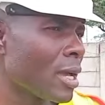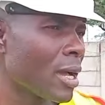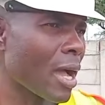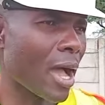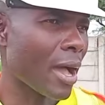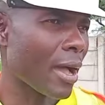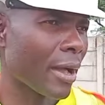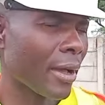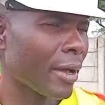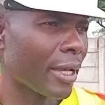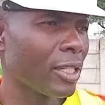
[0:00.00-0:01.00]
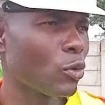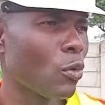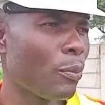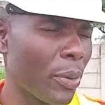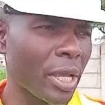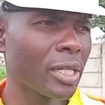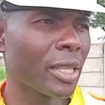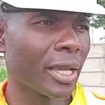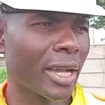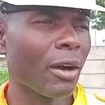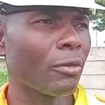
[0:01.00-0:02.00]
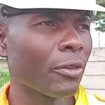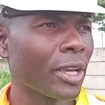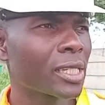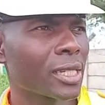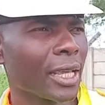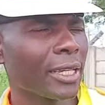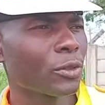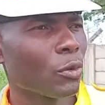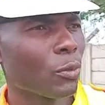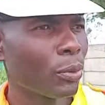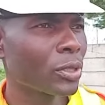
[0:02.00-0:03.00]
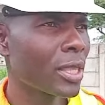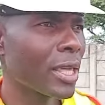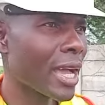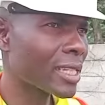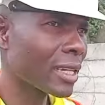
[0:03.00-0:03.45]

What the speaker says: and we'll paint the culvert, and we'll put the hazard